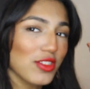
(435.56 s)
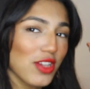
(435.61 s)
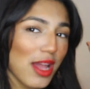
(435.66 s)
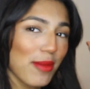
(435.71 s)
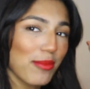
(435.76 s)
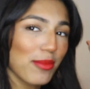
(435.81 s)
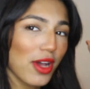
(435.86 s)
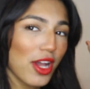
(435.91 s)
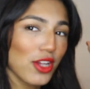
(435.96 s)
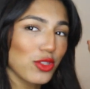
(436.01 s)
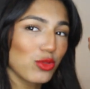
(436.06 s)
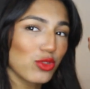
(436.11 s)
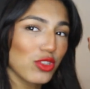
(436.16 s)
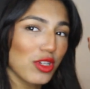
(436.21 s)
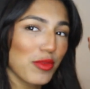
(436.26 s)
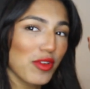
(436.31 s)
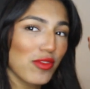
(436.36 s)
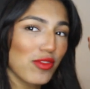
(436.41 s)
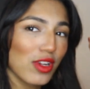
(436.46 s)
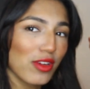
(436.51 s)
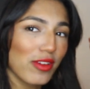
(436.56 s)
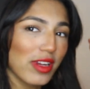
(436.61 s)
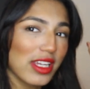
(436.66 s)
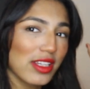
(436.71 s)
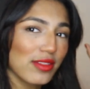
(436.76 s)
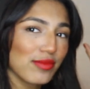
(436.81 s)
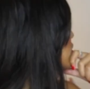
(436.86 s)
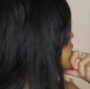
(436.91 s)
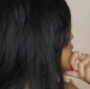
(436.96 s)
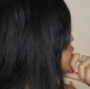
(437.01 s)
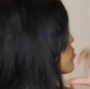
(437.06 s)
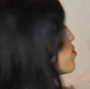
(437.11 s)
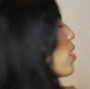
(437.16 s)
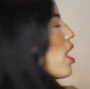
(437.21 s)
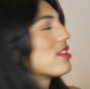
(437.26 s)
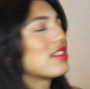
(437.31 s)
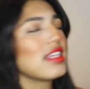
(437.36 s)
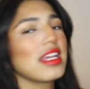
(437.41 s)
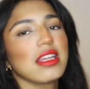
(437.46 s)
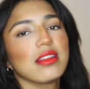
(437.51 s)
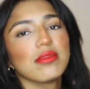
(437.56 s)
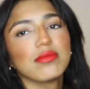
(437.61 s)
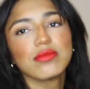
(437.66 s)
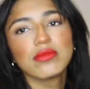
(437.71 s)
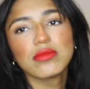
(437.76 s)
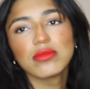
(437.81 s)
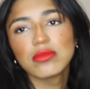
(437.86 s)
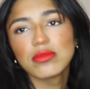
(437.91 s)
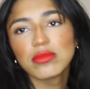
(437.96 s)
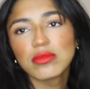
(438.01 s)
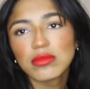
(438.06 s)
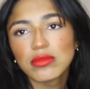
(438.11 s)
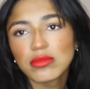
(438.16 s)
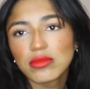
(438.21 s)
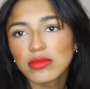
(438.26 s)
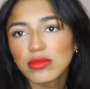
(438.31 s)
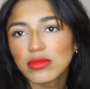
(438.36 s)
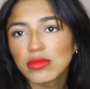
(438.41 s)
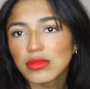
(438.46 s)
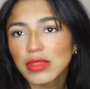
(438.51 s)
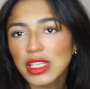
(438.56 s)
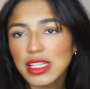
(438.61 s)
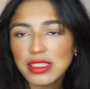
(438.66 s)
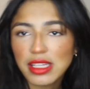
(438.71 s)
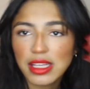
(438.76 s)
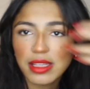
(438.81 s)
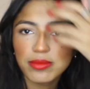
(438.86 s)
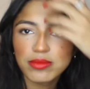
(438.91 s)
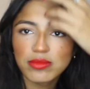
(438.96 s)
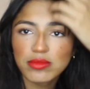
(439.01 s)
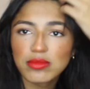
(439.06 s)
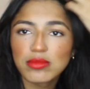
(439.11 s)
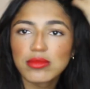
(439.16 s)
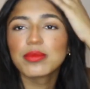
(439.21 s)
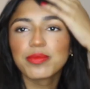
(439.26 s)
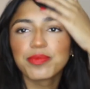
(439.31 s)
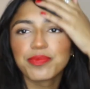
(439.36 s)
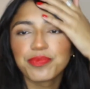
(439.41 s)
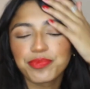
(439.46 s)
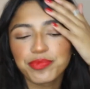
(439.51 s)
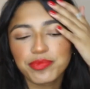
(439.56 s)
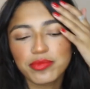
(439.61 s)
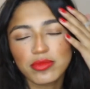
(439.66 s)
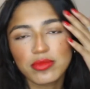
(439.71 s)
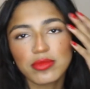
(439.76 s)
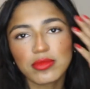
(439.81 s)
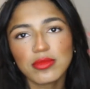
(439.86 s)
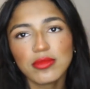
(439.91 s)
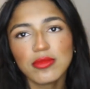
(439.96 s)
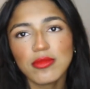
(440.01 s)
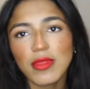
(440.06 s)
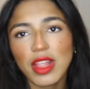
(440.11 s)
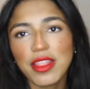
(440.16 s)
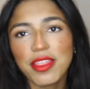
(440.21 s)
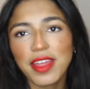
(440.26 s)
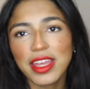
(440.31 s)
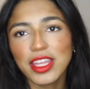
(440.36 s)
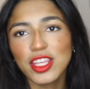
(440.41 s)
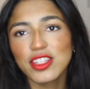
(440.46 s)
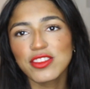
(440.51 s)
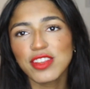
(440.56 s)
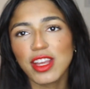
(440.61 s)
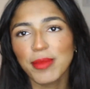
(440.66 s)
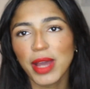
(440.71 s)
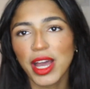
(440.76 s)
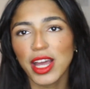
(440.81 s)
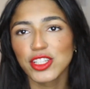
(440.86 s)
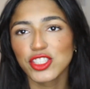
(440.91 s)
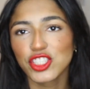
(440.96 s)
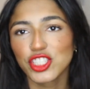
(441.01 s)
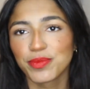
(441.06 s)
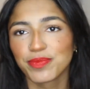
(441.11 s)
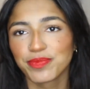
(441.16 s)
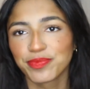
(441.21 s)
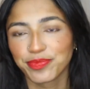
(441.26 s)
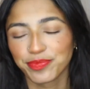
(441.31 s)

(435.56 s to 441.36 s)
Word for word: And partial to a McFlurry. Oh, Smarty. Easy. Easy. Thank you so much.